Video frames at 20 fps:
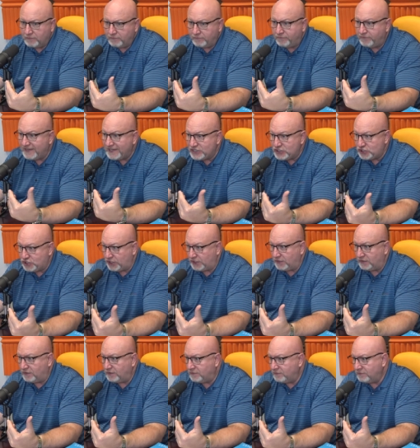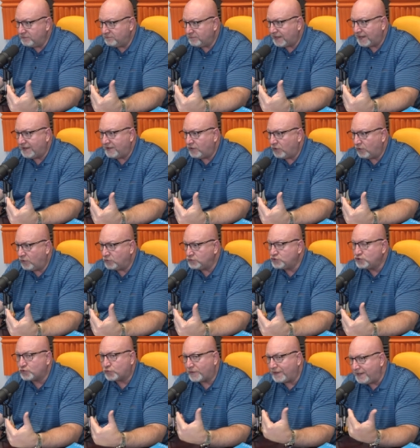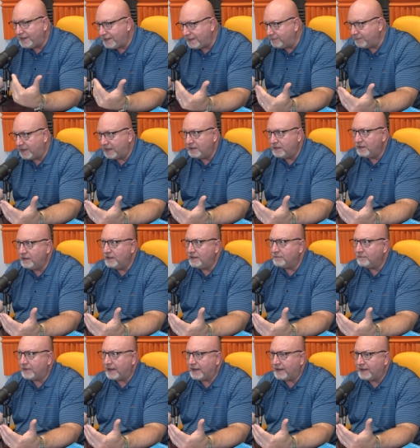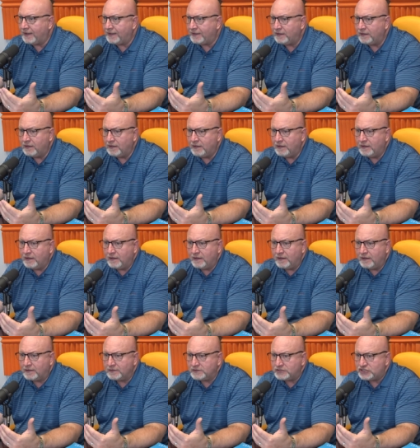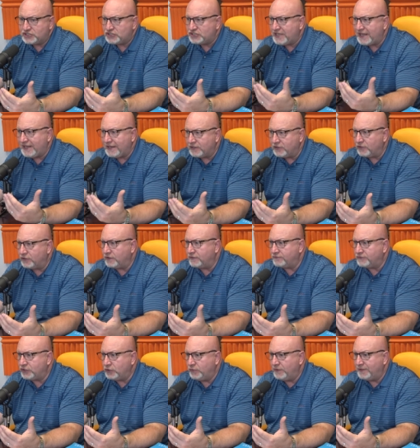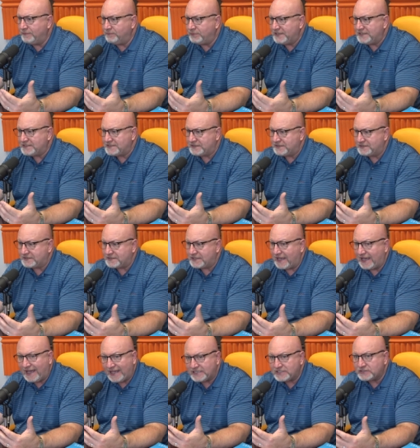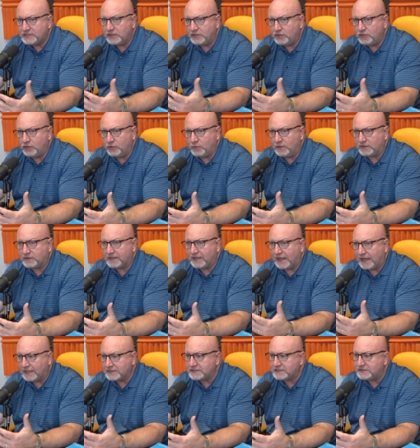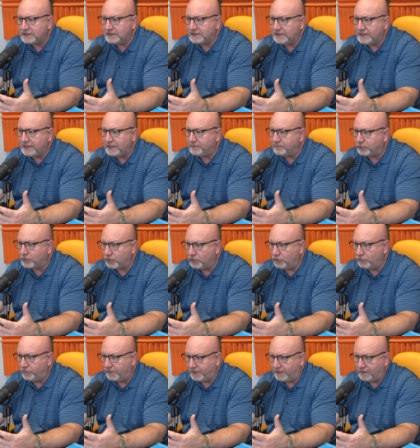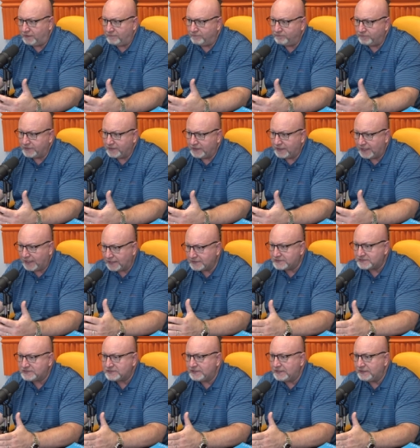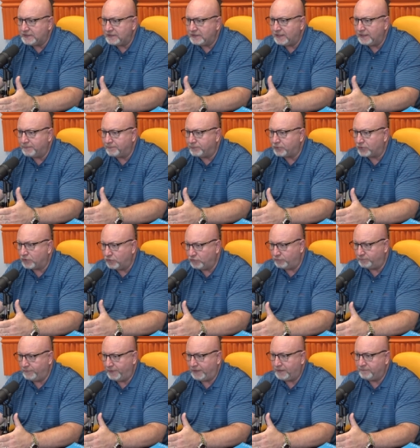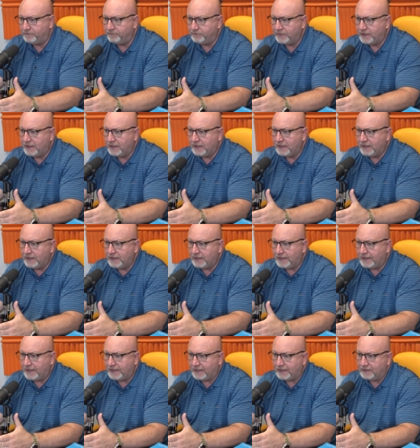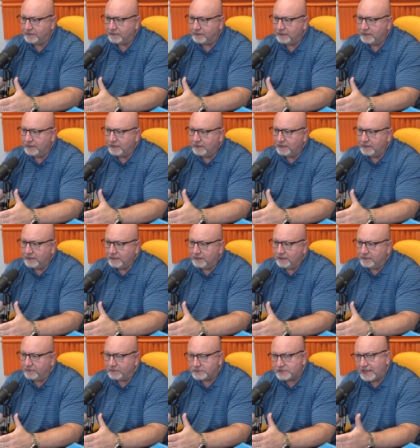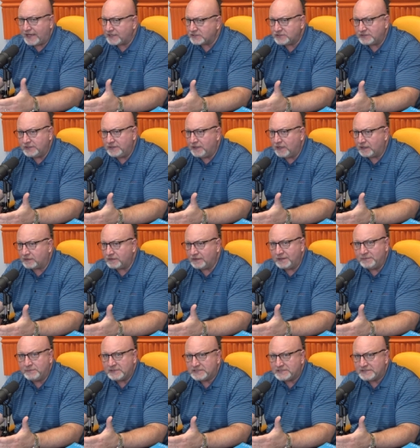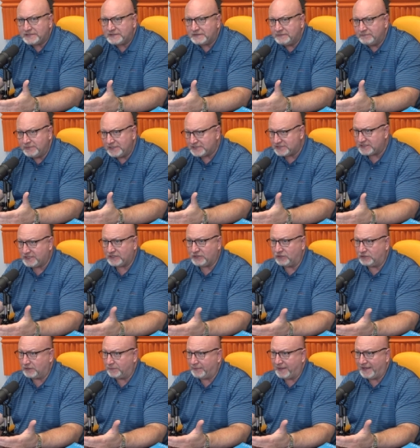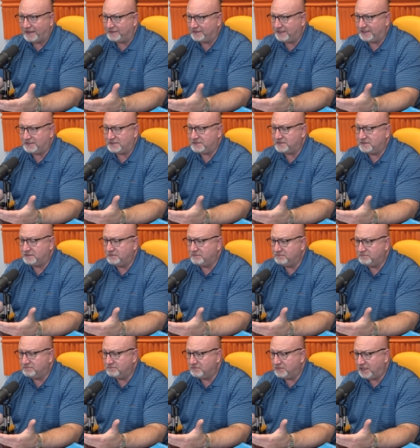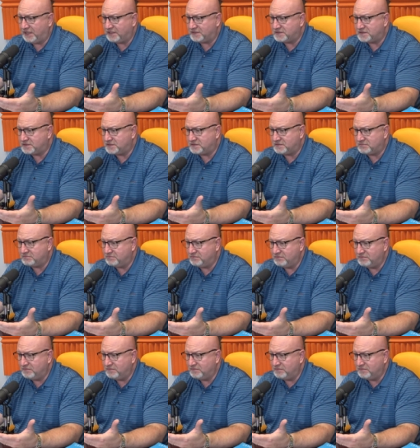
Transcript: vision, my whole dream, my standard of doing business has to do with constantly improving, constant improvement. And there's actually nothing myst mystical about this. It's